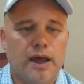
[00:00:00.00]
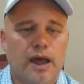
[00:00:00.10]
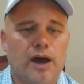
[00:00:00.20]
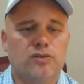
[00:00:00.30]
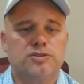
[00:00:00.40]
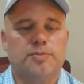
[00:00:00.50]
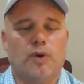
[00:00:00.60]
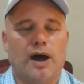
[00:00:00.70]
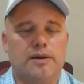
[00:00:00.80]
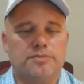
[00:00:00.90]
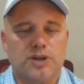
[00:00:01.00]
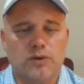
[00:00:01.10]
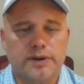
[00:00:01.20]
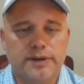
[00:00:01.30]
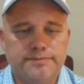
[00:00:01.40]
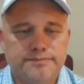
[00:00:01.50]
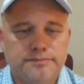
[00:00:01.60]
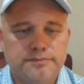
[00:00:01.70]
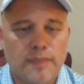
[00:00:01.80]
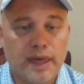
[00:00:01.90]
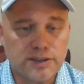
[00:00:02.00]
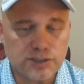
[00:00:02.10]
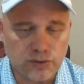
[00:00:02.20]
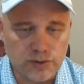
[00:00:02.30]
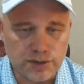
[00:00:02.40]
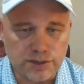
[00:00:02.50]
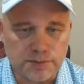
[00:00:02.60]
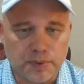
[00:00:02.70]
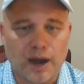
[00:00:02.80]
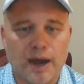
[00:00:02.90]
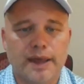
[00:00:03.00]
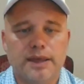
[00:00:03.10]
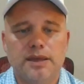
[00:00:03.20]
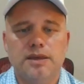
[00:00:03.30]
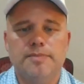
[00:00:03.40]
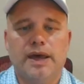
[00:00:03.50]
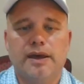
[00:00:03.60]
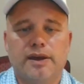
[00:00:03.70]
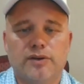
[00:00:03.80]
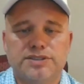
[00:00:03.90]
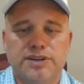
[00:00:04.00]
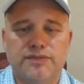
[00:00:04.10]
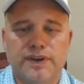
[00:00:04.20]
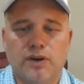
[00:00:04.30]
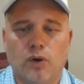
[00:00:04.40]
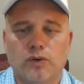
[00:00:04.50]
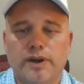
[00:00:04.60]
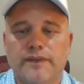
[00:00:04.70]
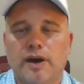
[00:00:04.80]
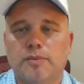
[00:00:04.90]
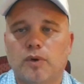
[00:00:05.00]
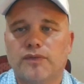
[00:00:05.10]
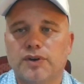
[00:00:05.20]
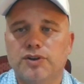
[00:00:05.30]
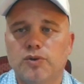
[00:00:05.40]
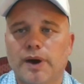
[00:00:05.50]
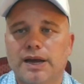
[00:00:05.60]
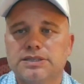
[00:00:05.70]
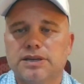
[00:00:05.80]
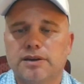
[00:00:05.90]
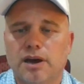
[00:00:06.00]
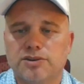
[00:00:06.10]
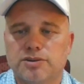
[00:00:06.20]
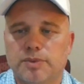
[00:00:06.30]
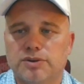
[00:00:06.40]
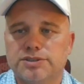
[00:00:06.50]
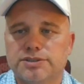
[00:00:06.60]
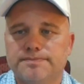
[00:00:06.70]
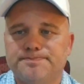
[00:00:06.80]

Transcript: Eligible items only. Exclusions apply. eBay Guaranteed Fit only available for U.S. customers.